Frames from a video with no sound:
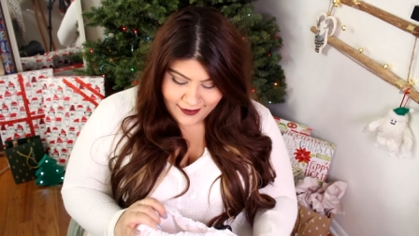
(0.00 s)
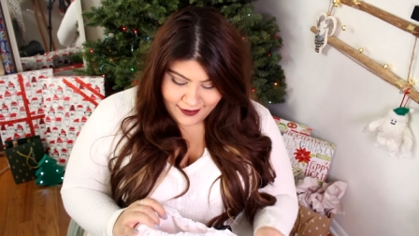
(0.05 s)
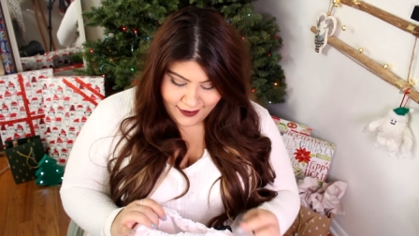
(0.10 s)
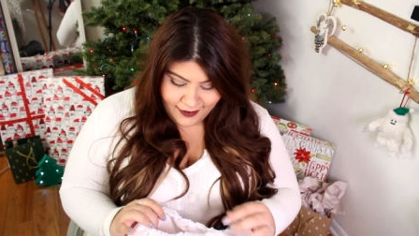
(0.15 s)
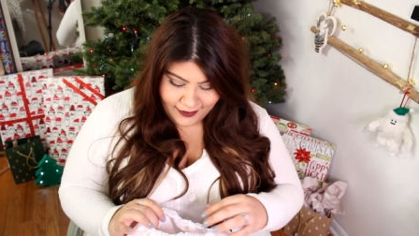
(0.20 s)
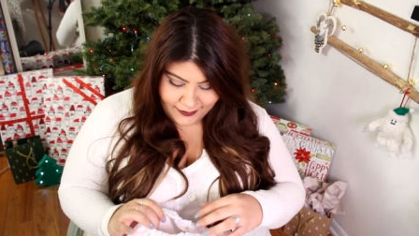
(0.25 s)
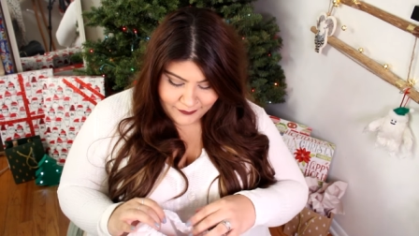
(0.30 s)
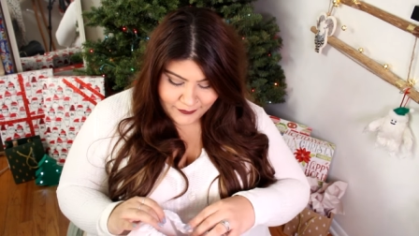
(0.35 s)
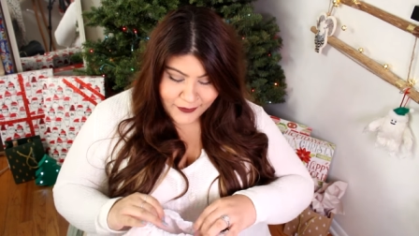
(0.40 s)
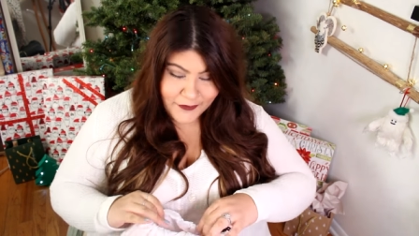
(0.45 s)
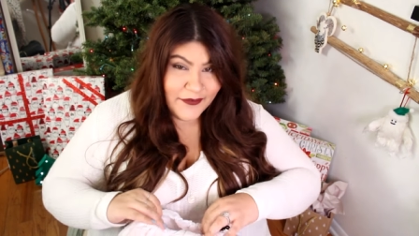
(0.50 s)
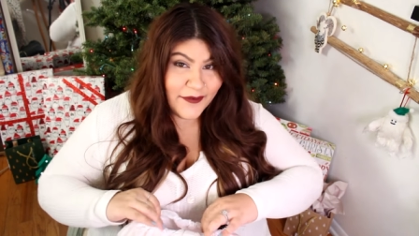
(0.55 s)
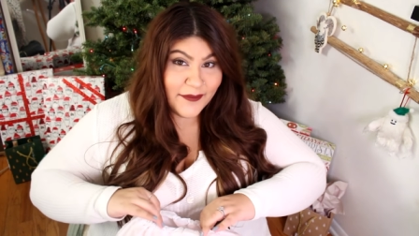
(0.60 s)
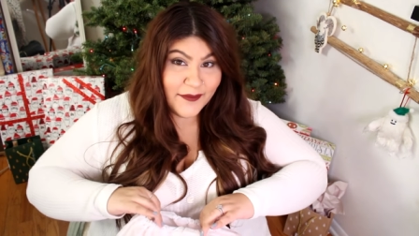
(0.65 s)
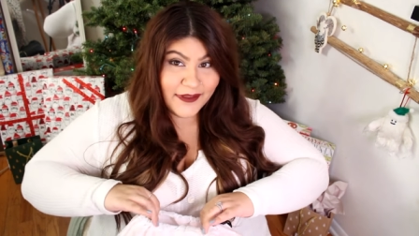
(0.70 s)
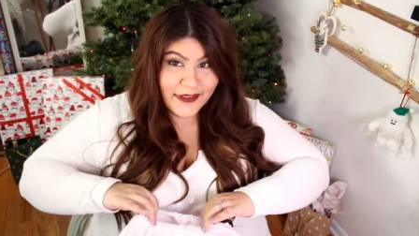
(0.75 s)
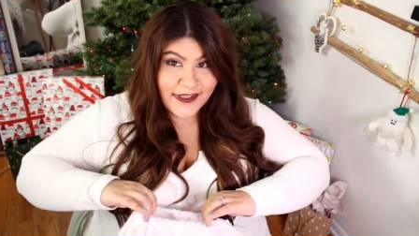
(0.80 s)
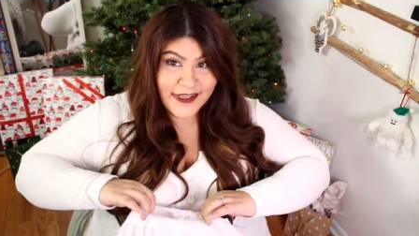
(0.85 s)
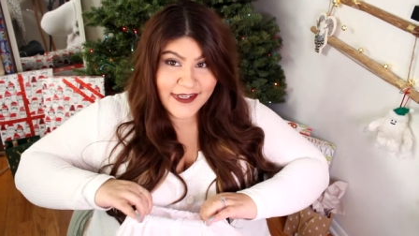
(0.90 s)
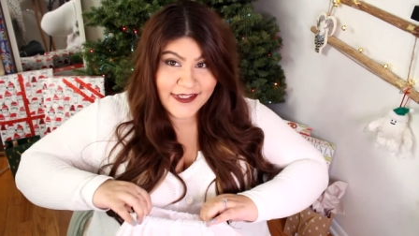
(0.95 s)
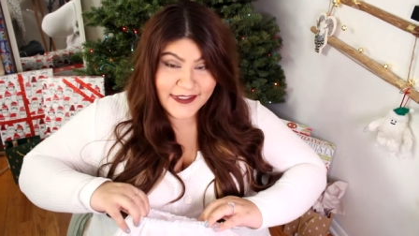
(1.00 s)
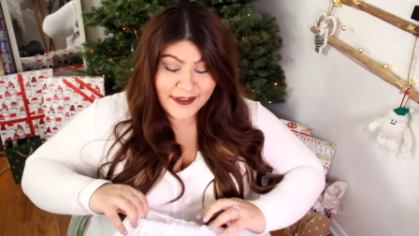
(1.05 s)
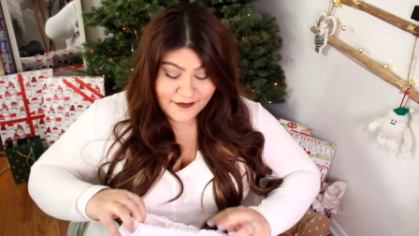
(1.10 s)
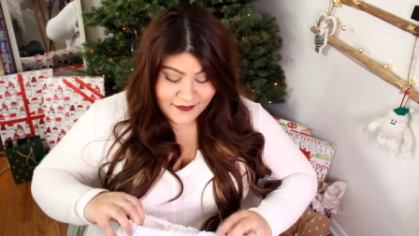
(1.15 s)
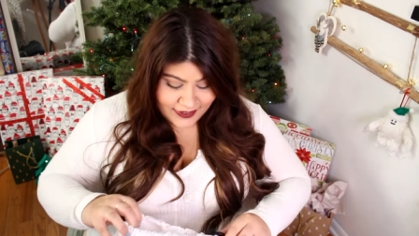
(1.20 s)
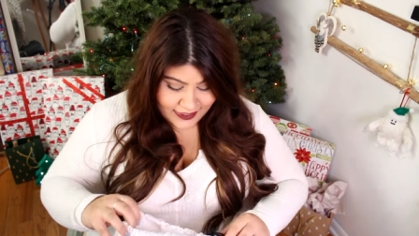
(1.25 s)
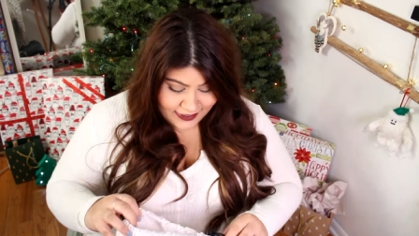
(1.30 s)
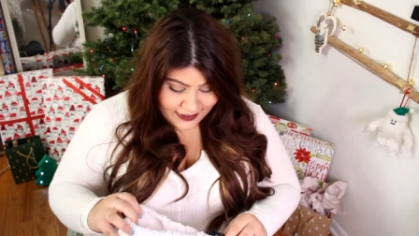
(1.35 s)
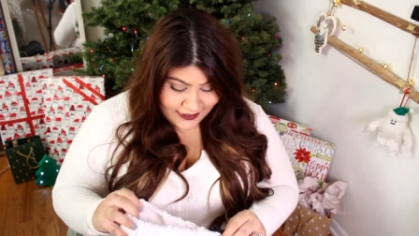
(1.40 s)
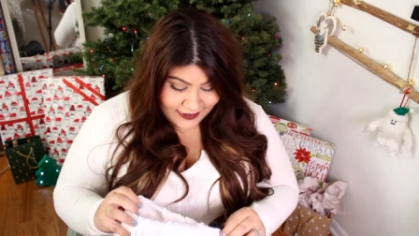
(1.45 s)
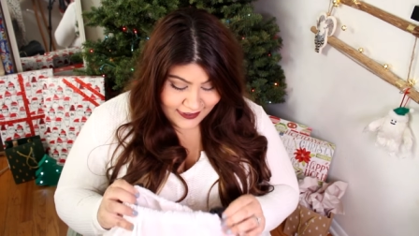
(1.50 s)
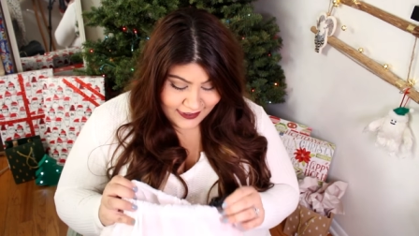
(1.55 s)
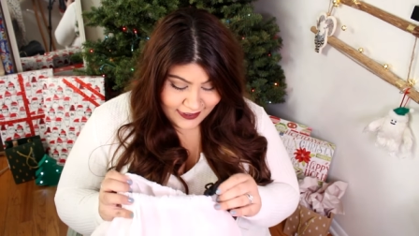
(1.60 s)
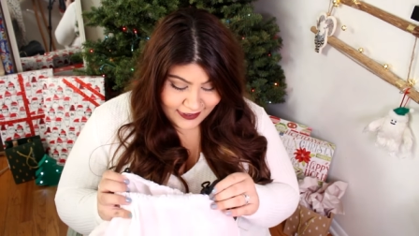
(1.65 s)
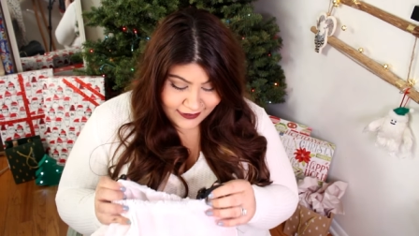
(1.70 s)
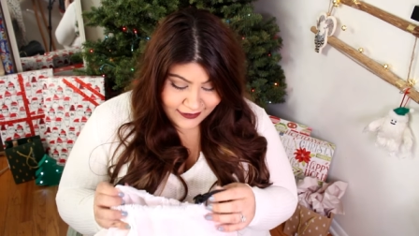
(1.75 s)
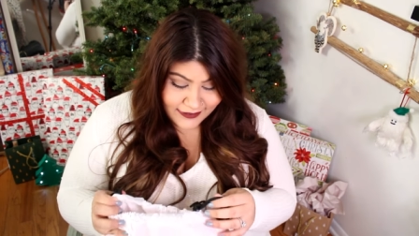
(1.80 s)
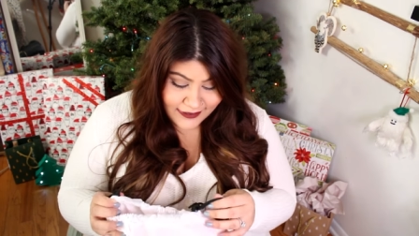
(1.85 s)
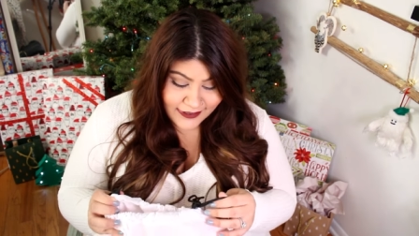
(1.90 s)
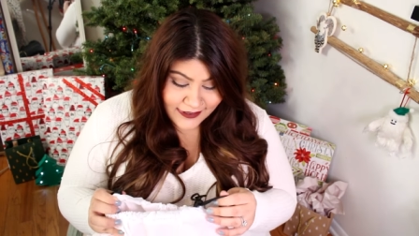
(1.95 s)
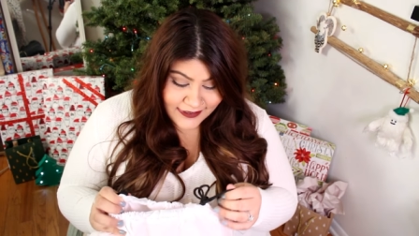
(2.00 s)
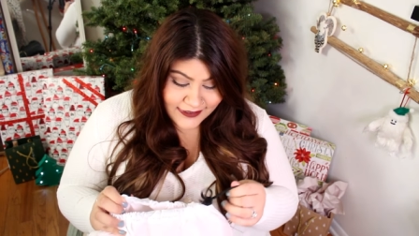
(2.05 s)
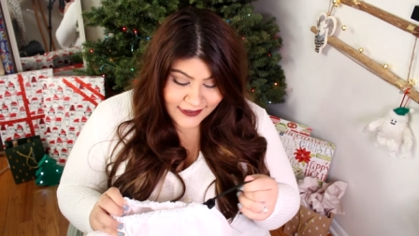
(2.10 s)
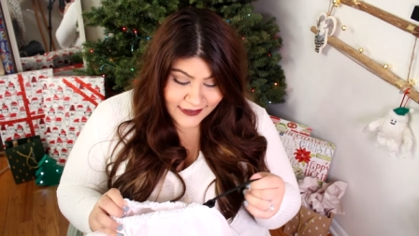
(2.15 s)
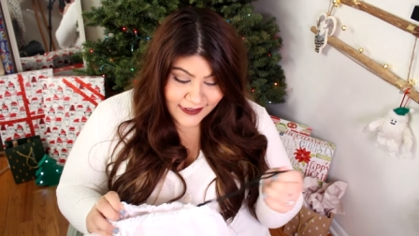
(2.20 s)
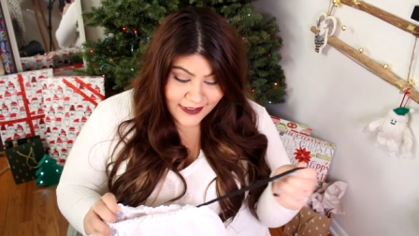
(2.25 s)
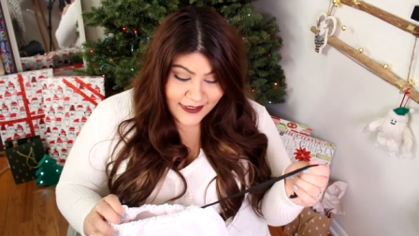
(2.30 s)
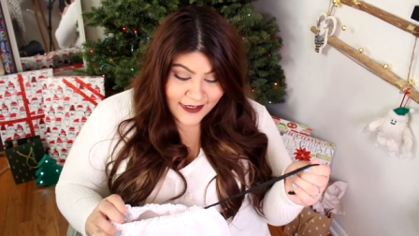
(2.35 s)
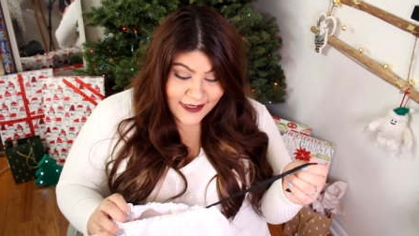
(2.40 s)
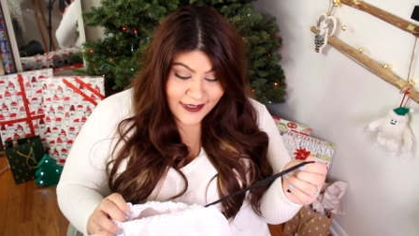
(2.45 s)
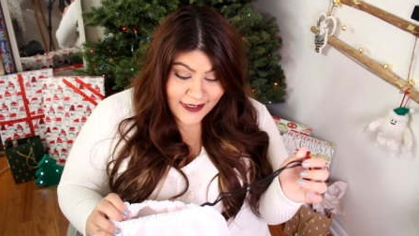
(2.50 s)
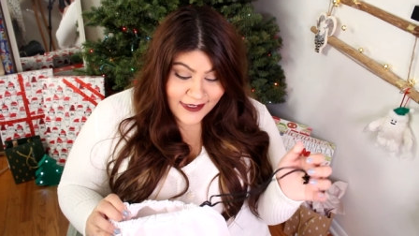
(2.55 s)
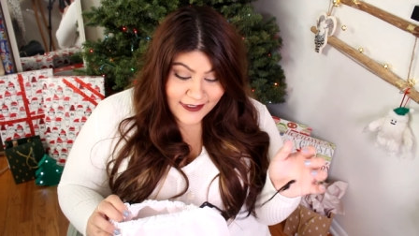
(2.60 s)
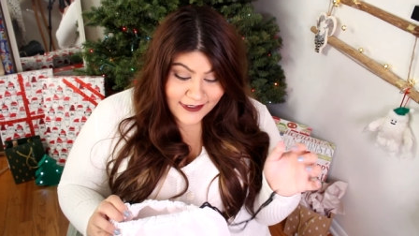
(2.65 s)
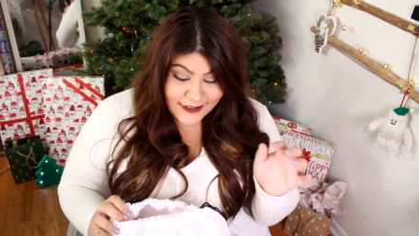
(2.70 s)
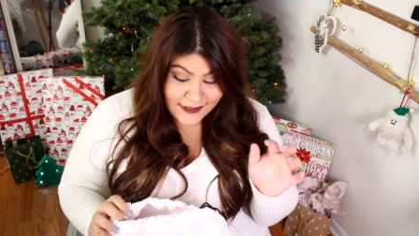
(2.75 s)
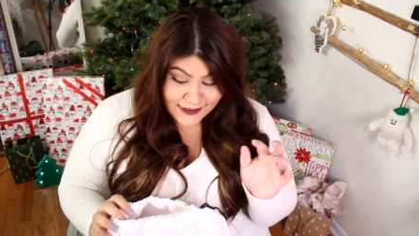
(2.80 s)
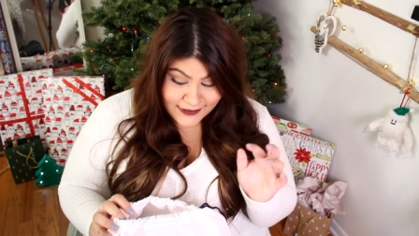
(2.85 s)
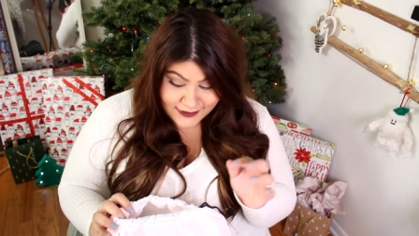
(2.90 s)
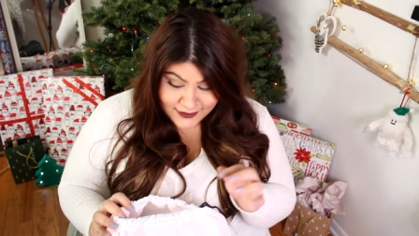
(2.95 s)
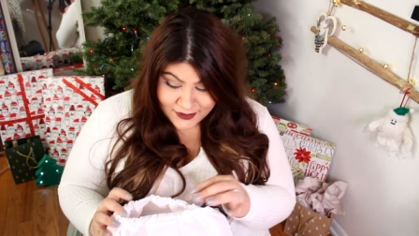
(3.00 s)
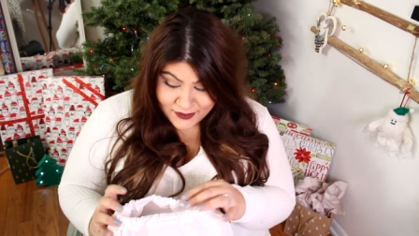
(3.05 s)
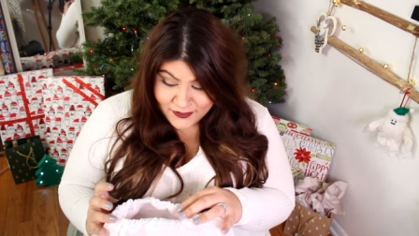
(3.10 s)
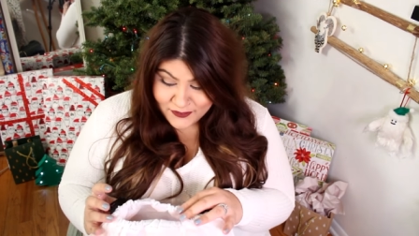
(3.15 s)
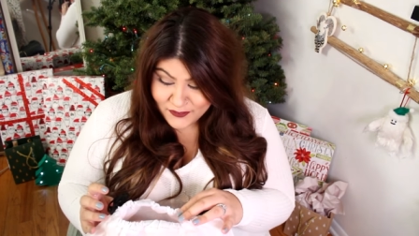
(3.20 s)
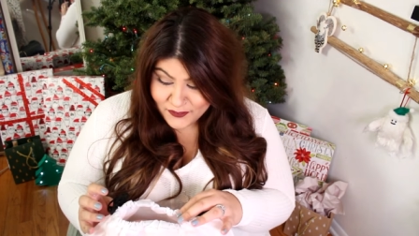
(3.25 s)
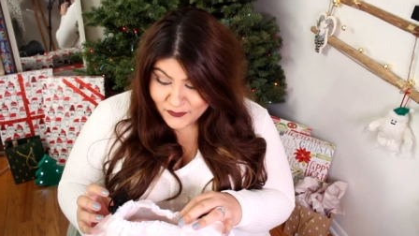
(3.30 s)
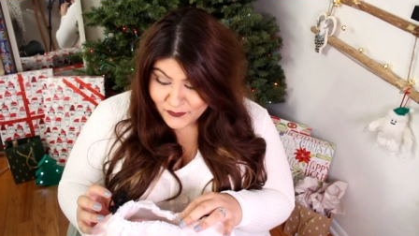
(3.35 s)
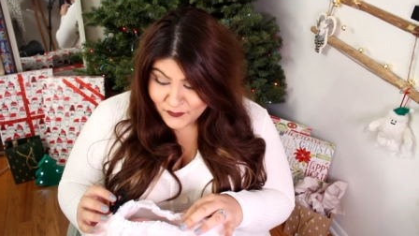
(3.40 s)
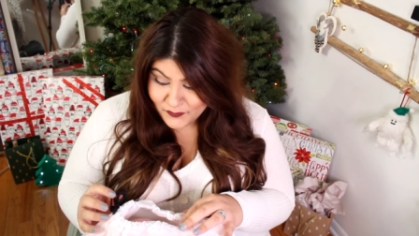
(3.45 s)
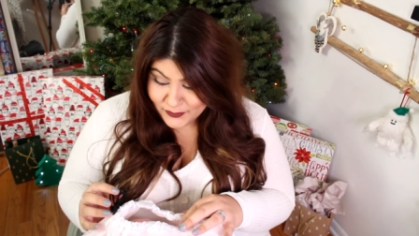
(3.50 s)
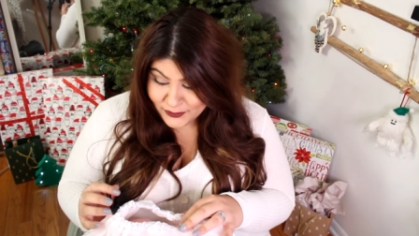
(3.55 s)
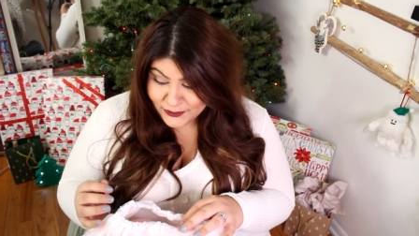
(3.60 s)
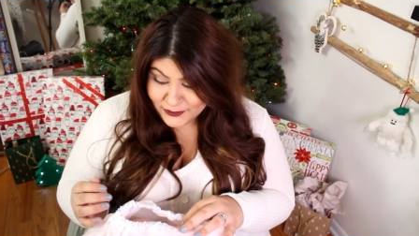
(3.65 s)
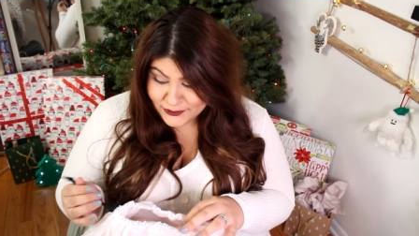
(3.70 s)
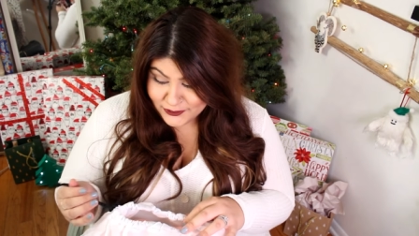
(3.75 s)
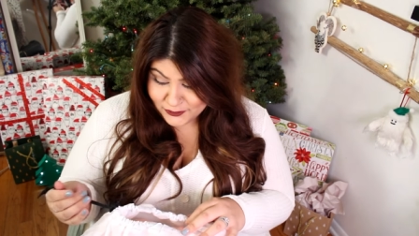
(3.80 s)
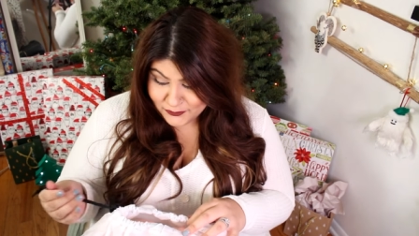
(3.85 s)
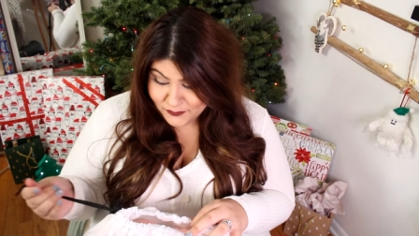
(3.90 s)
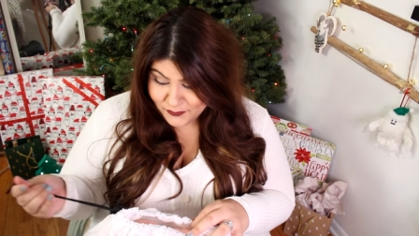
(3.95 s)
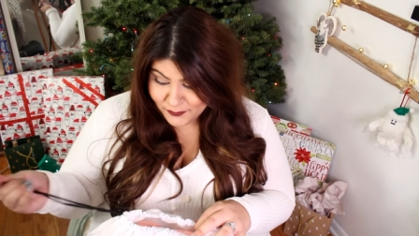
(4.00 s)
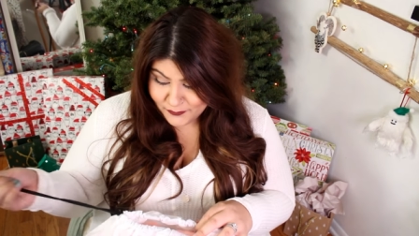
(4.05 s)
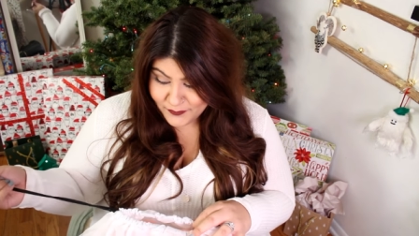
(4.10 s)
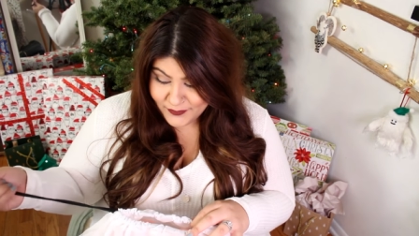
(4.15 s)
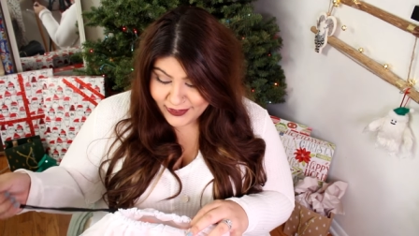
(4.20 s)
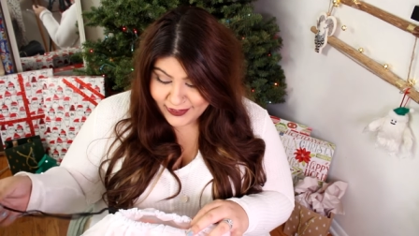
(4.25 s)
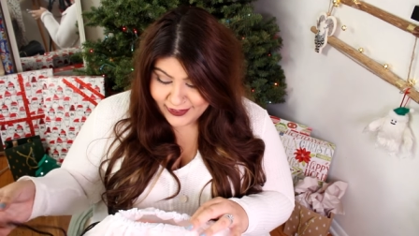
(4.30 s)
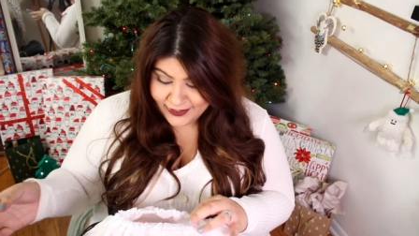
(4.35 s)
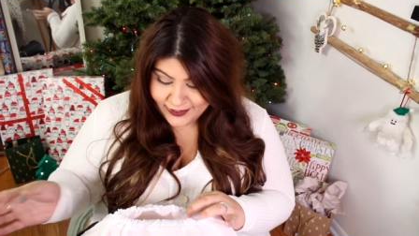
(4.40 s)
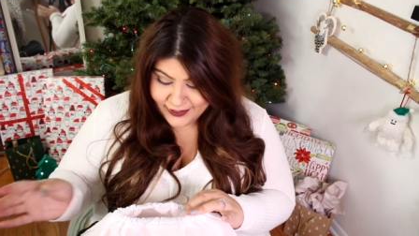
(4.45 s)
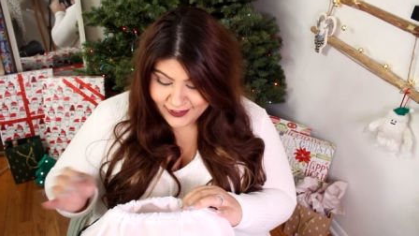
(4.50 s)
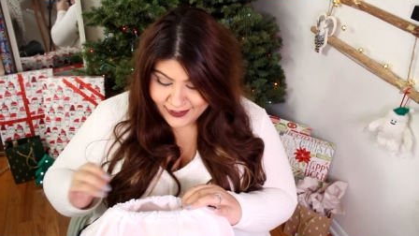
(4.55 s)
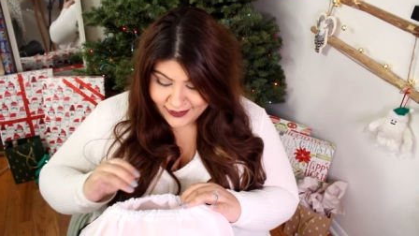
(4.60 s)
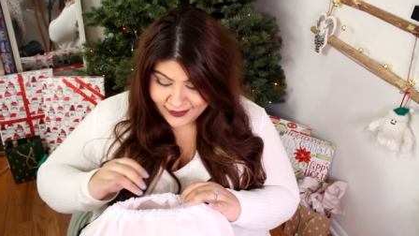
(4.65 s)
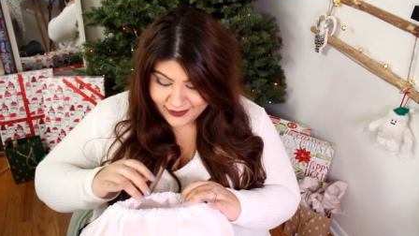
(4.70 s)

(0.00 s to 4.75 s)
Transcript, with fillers: Um, from the looks of it, it looks super duper pink.